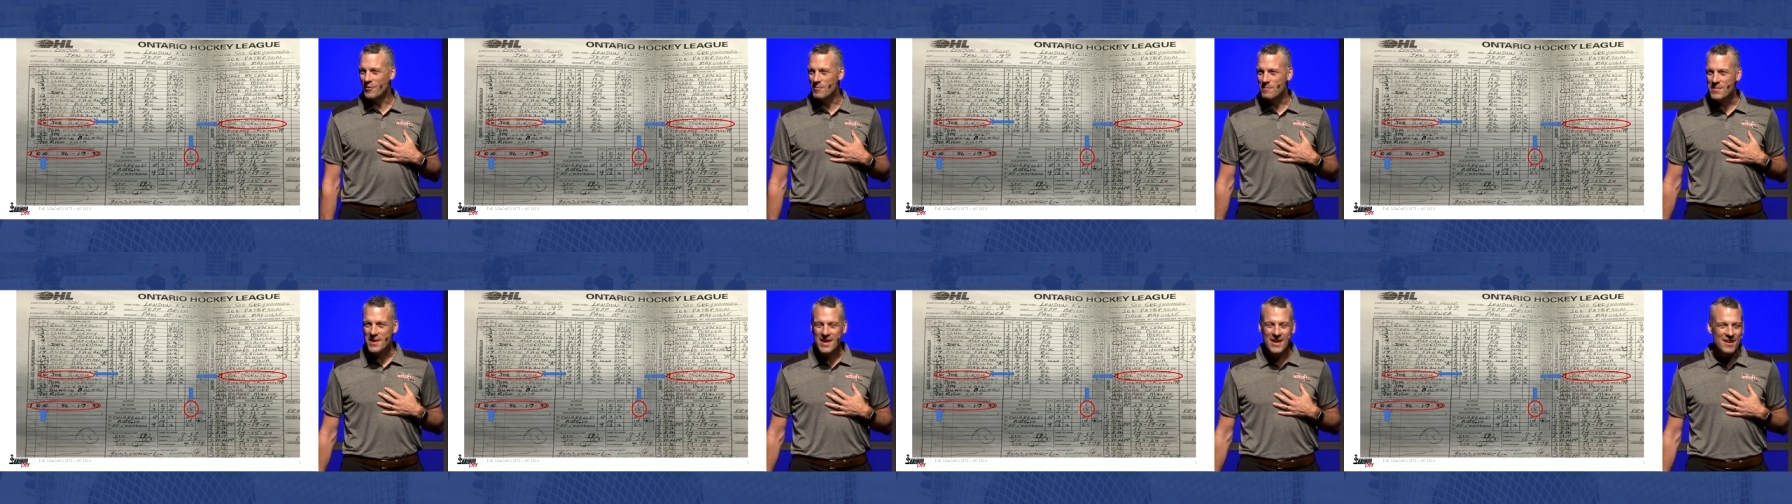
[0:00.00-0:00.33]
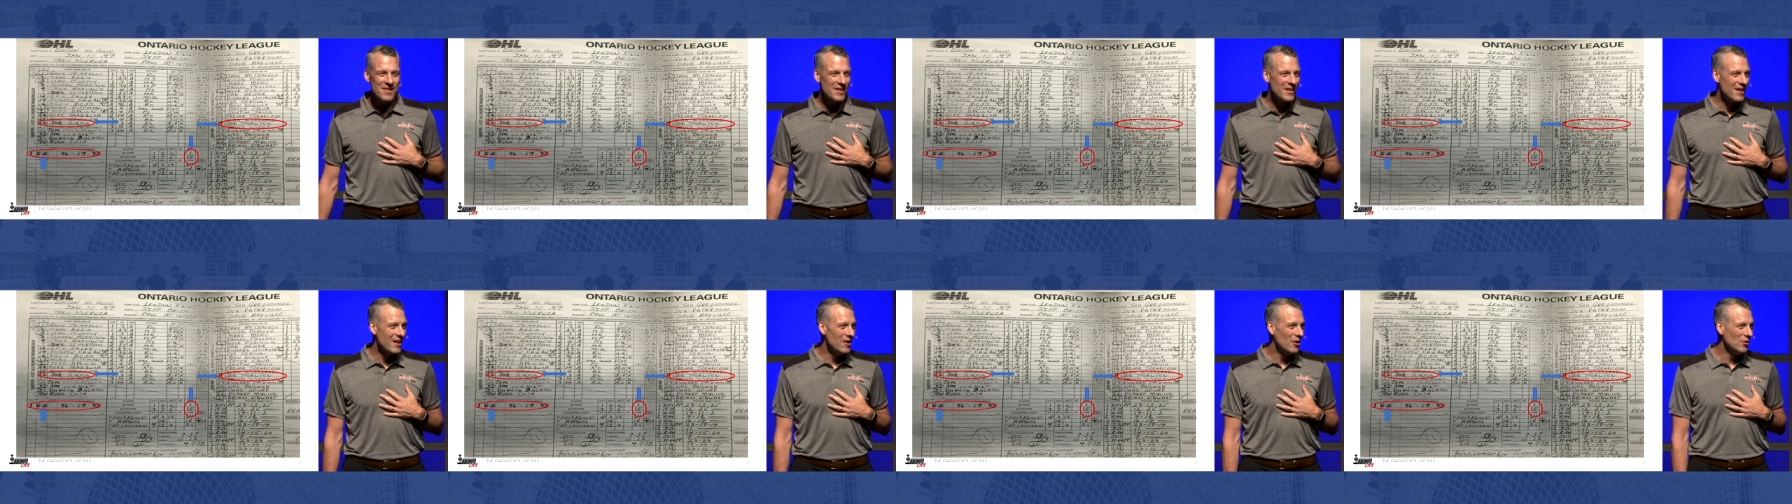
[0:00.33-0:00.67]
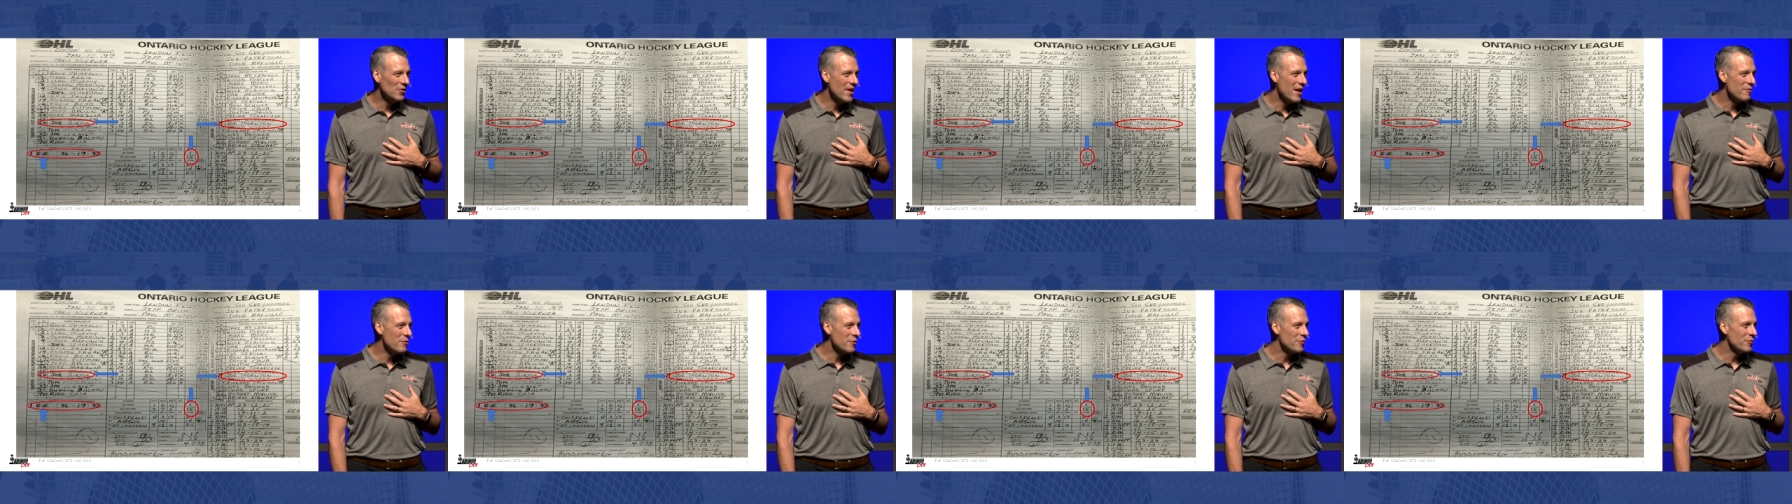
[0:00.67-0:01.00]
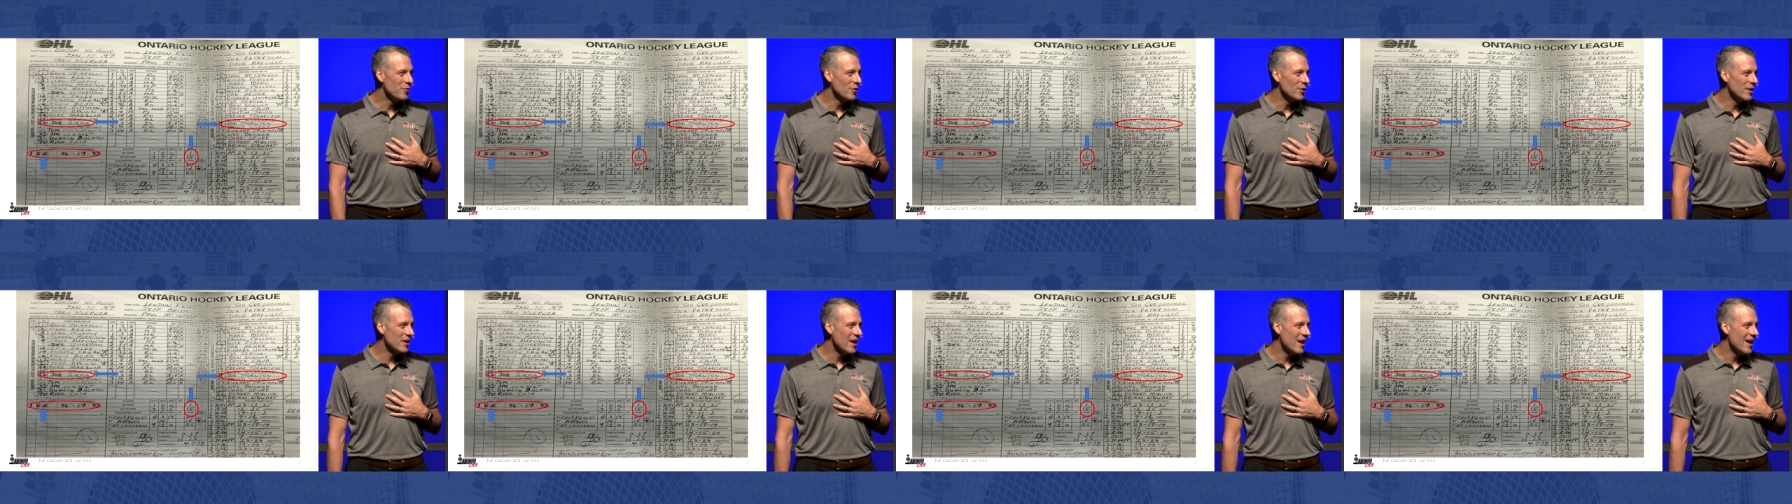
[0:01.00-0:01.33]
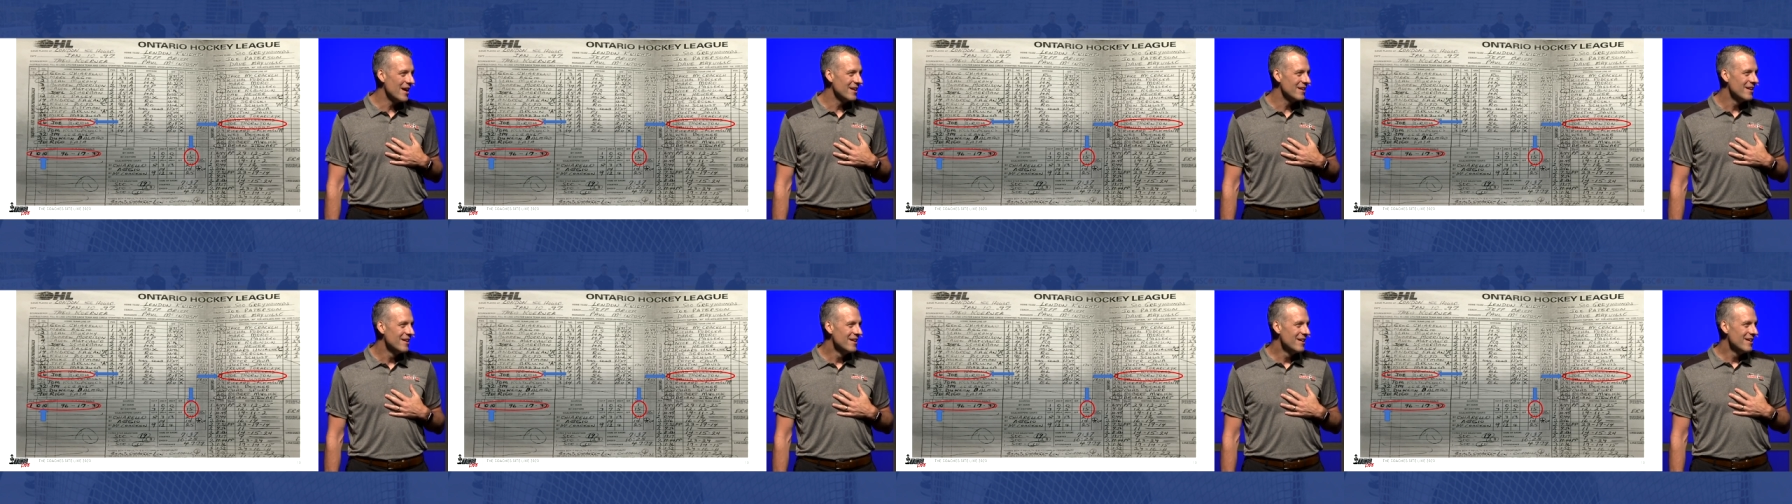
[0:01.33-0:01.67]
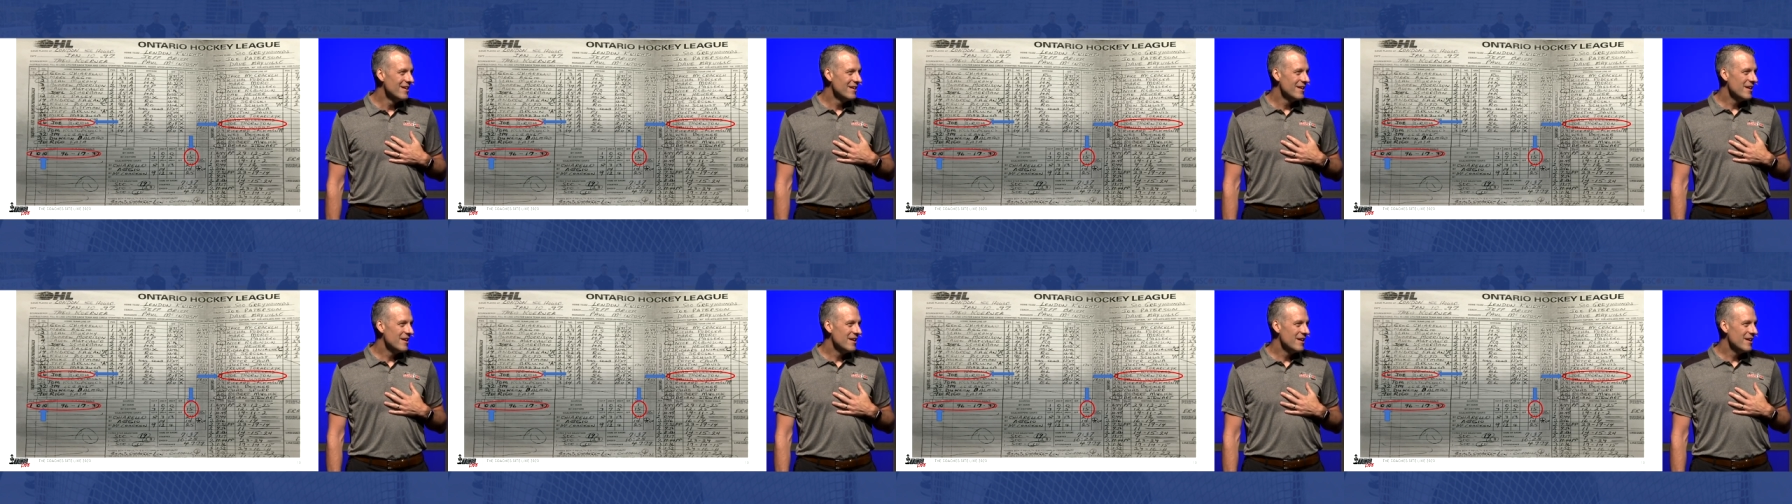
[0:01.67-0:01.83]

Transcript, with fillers: for me, that I'll never forget